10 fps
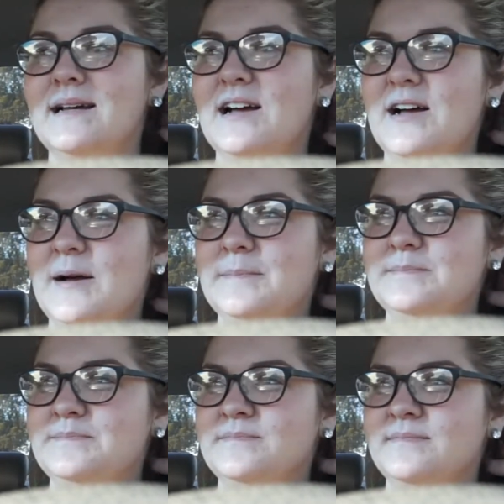
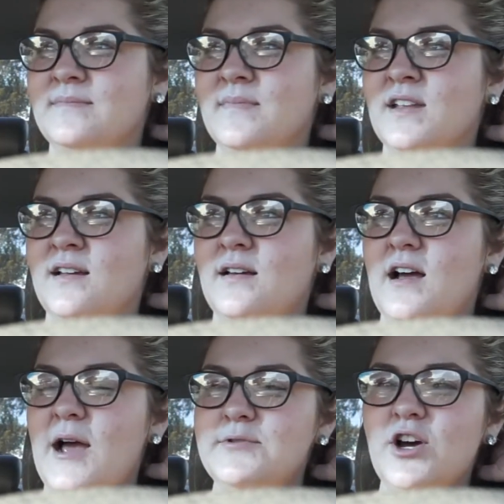Um,
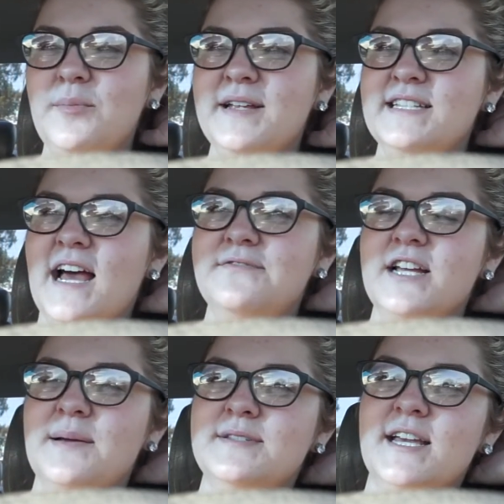I was hoping to have
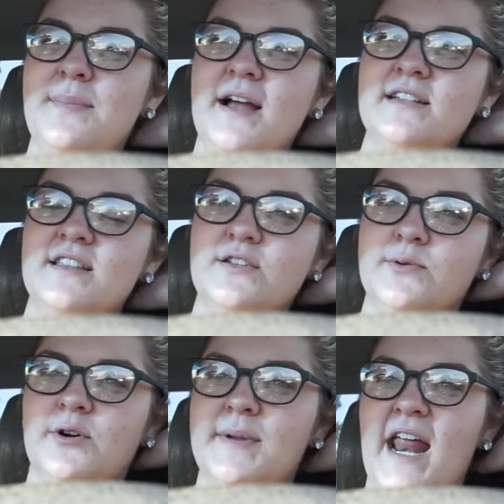time to get back to the
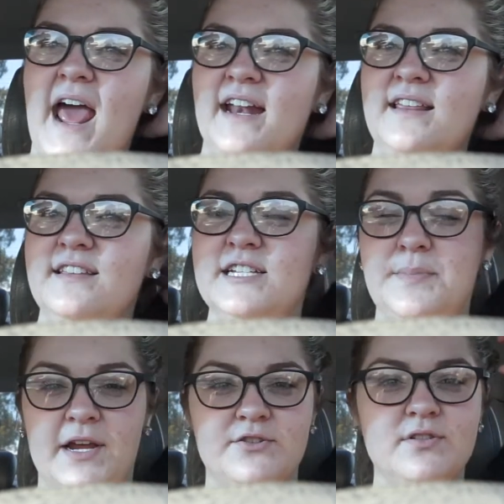dorm and edit these
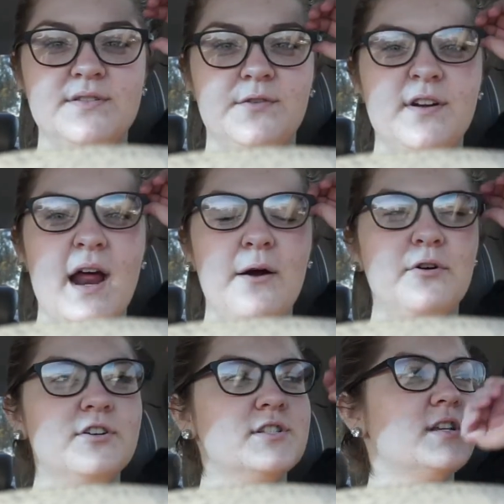pictures for an
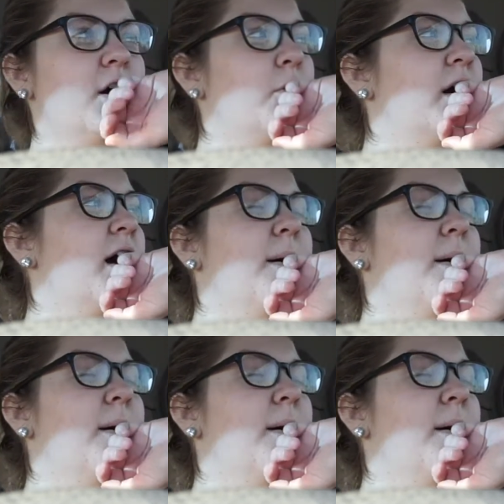hour or so,